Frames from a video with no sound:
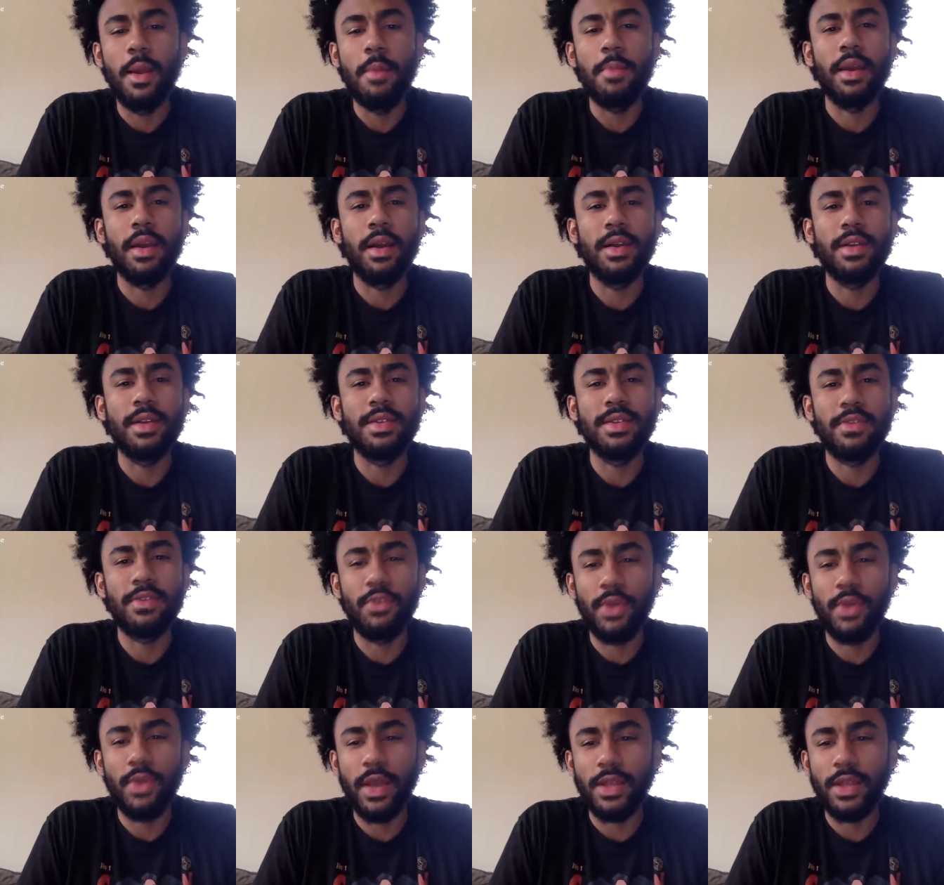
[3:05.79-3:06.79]
because if
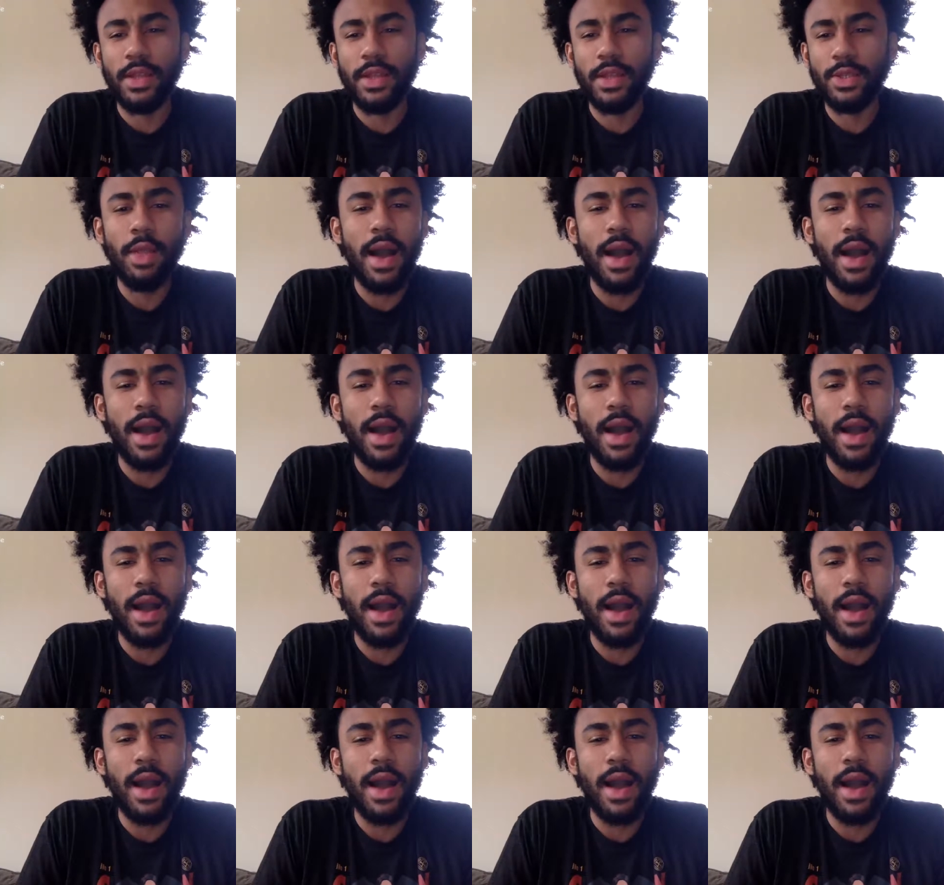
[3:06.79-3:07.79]
you get too locked
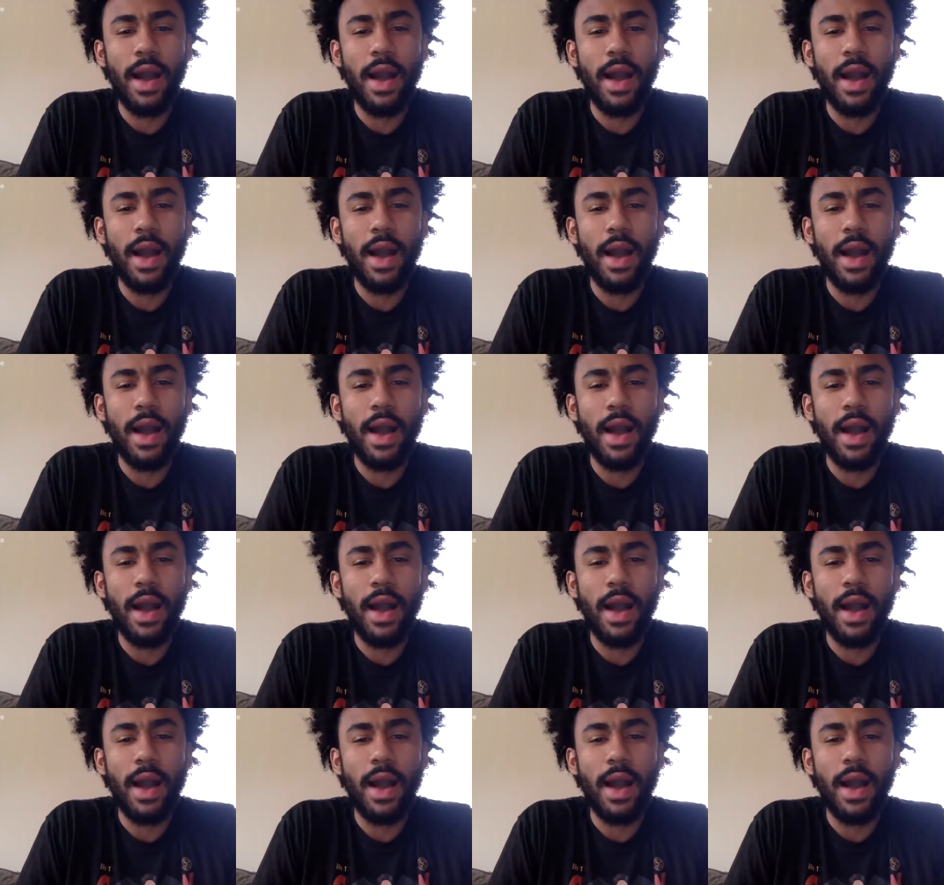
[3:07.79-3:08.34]
in sometimes